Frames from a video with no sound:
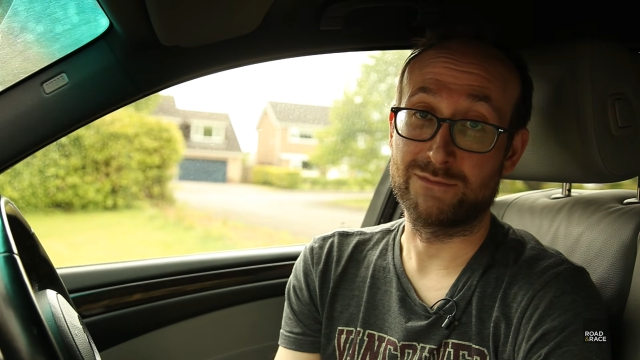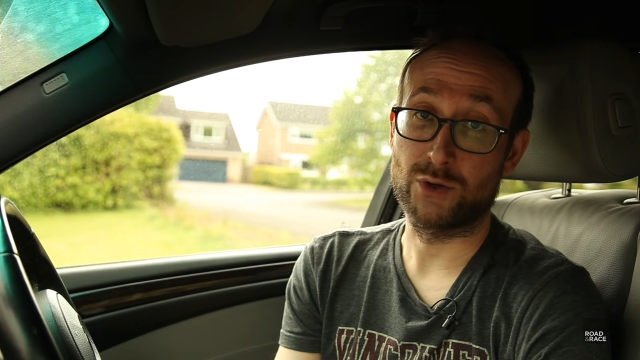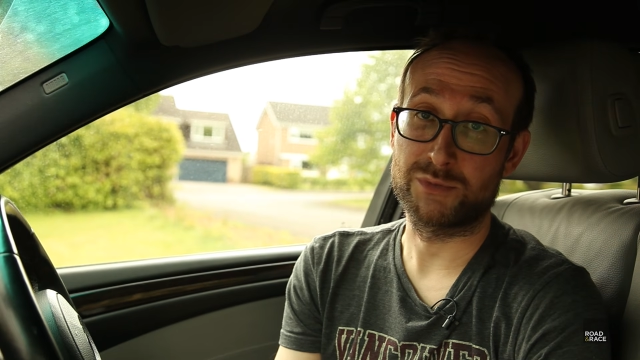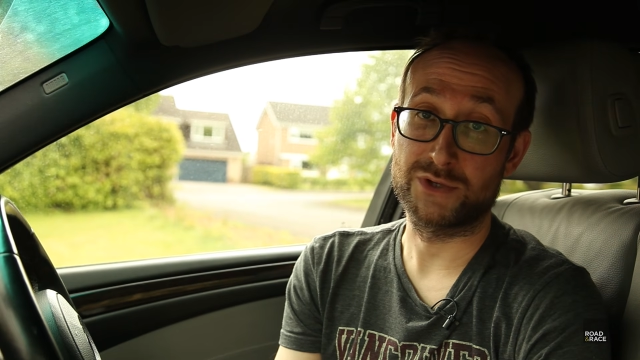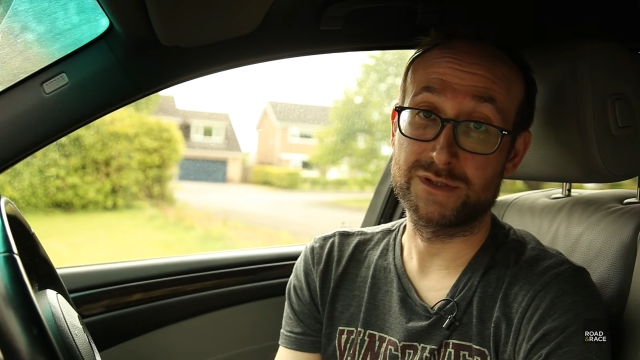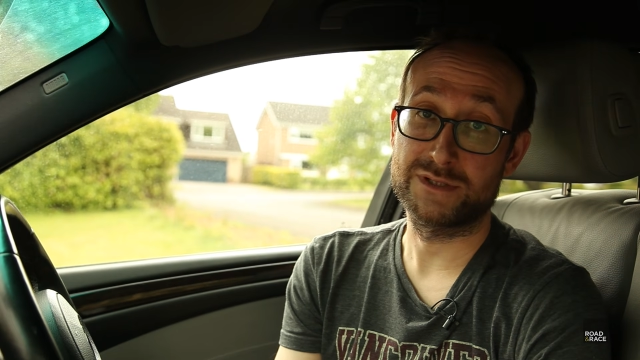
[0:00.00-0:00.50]

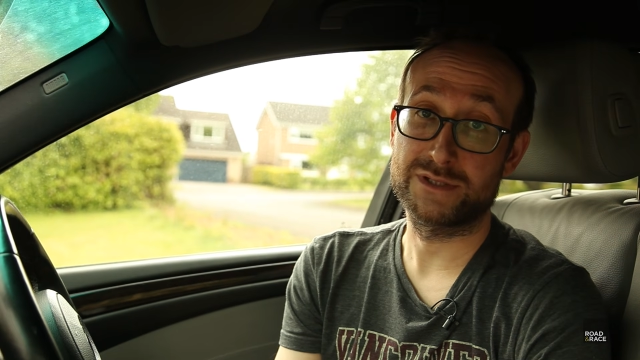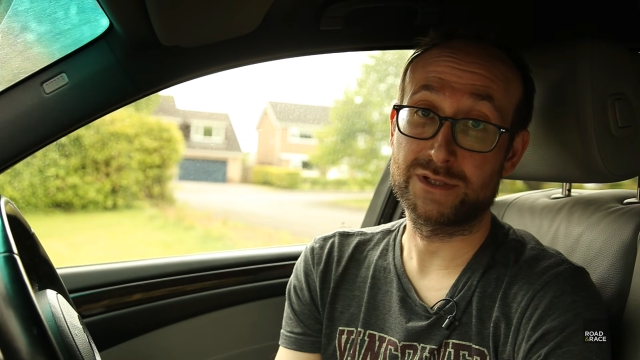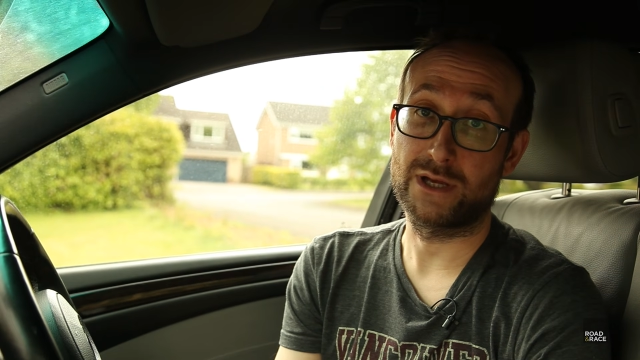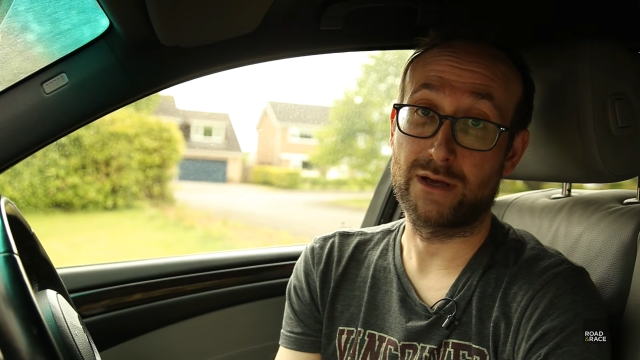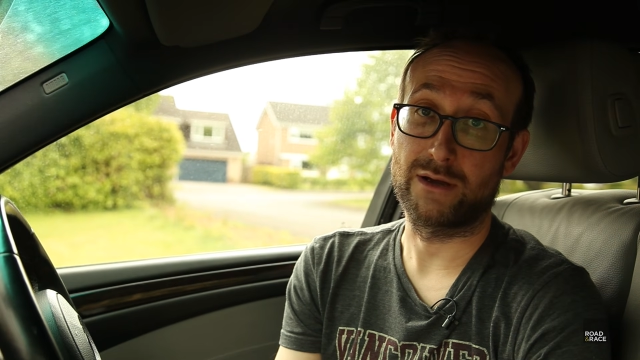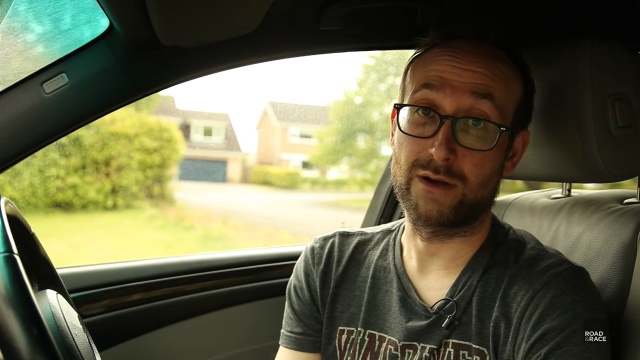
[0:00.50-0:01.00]
options
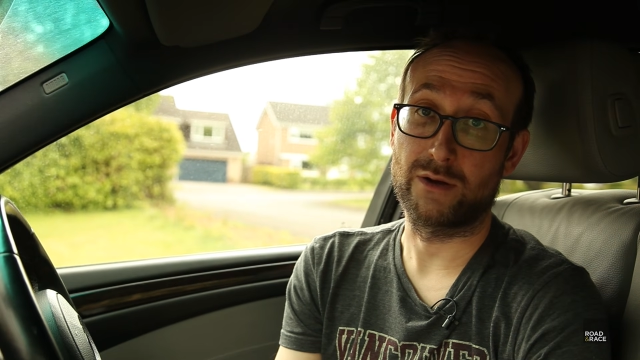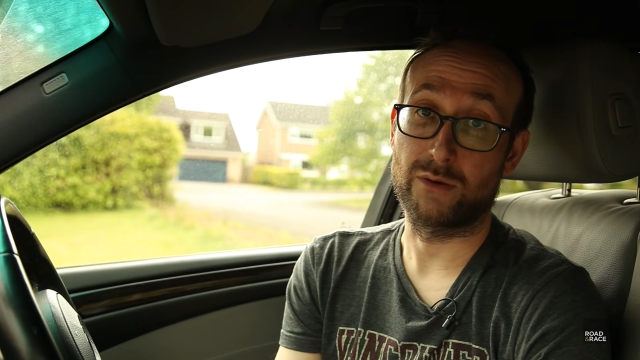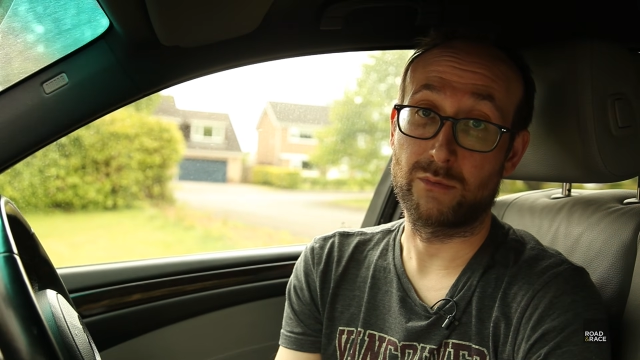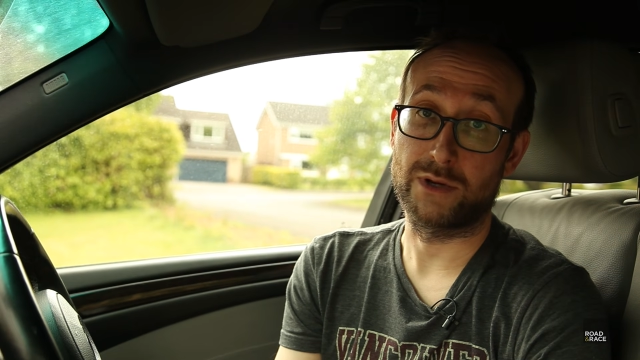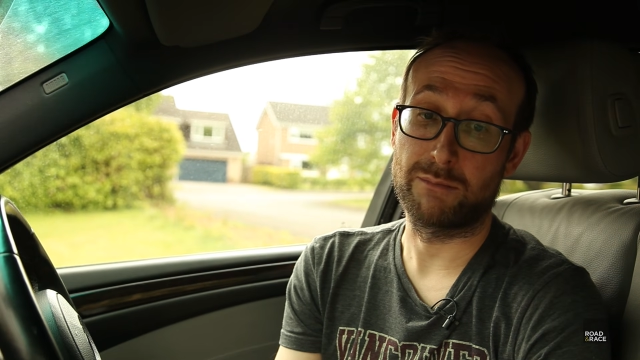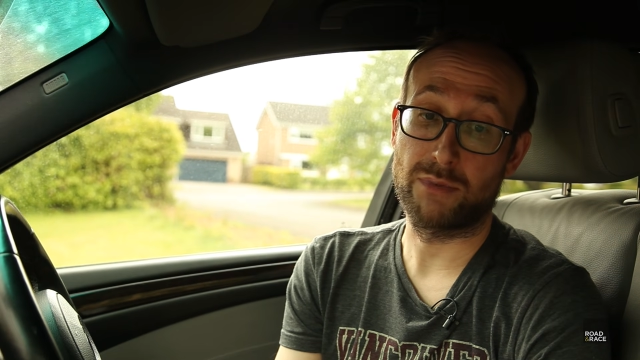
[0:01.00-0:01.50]

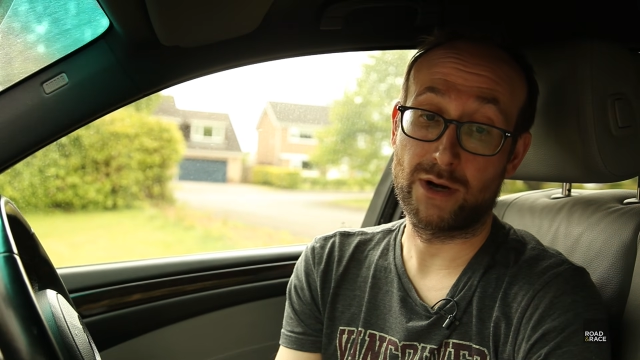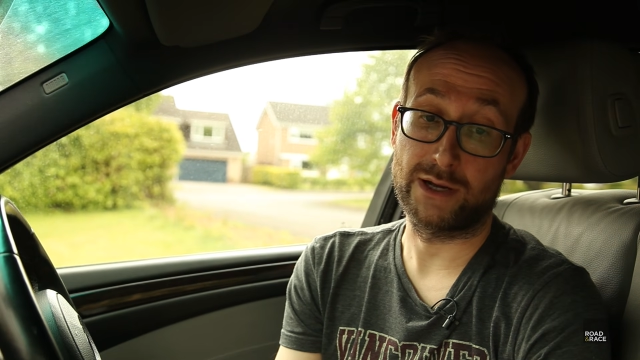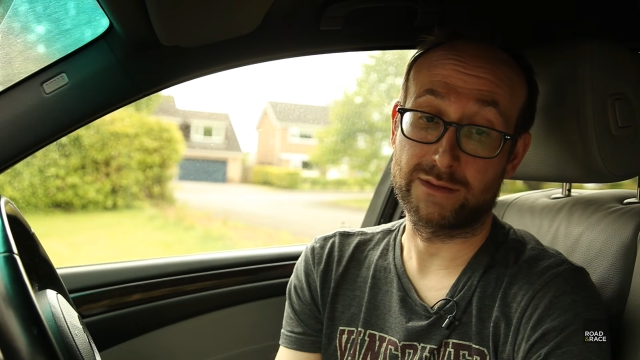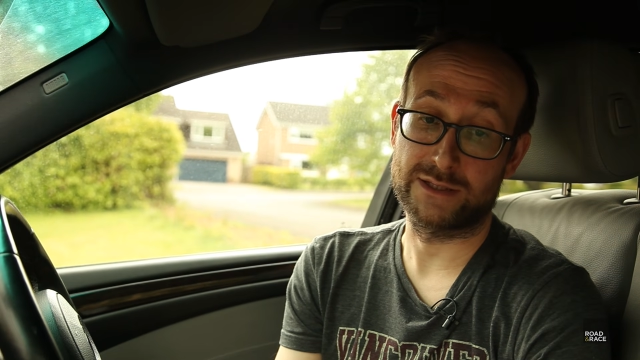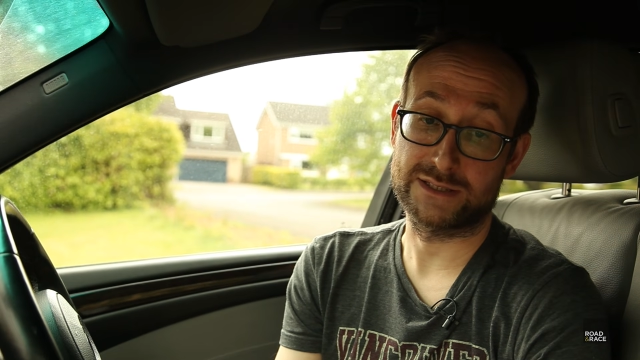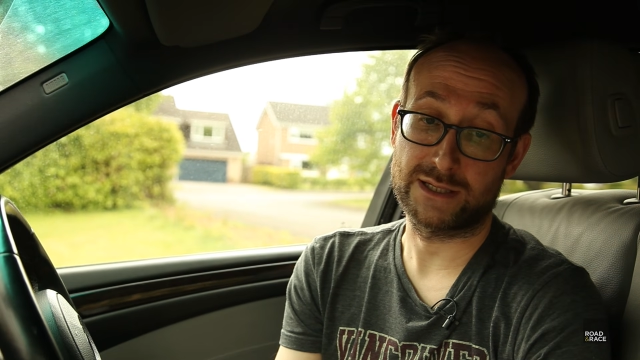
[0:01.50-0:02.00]
when you're
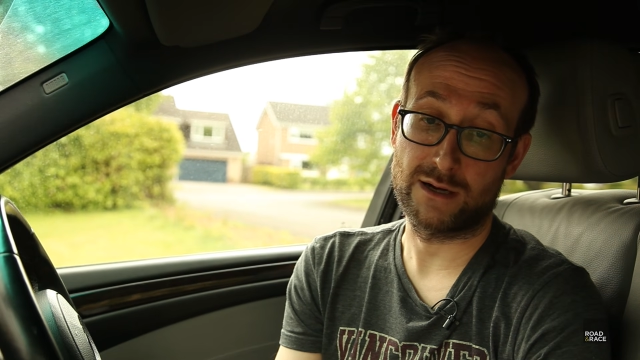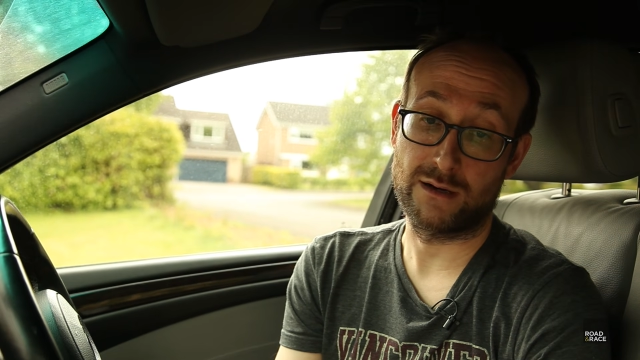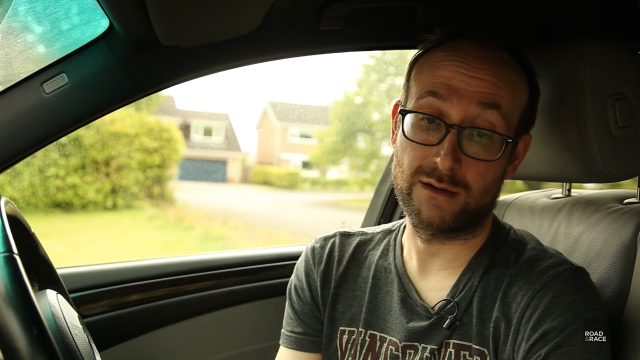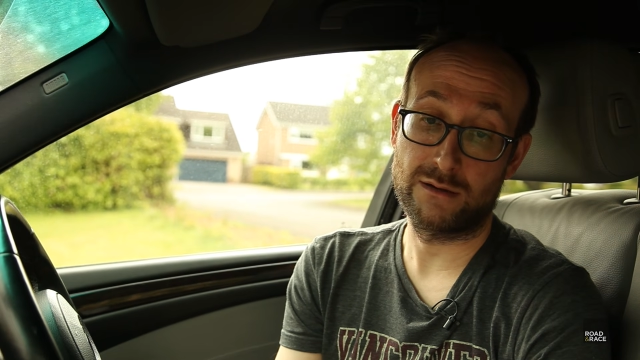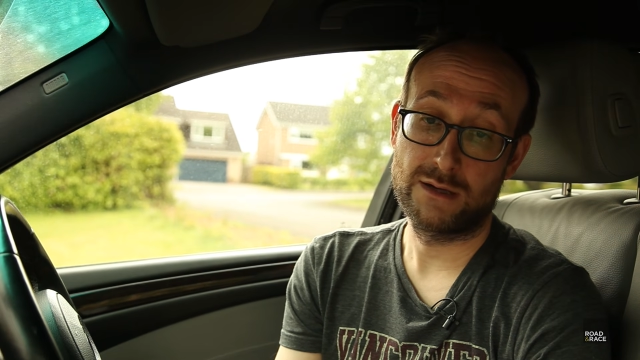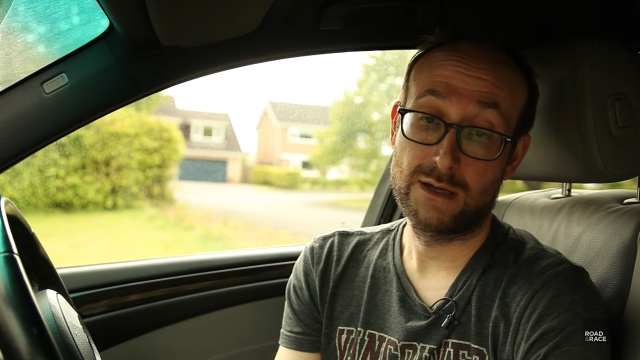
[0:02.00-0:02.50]
buying this
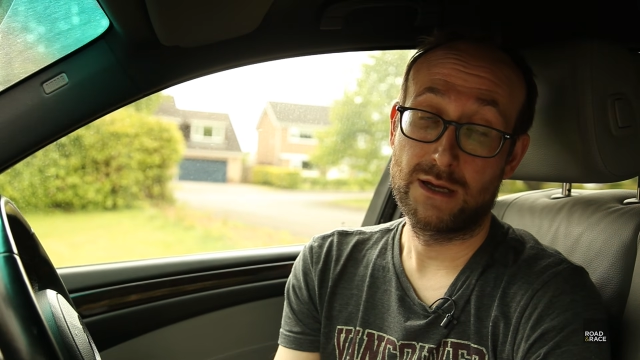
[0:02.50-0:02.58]
car.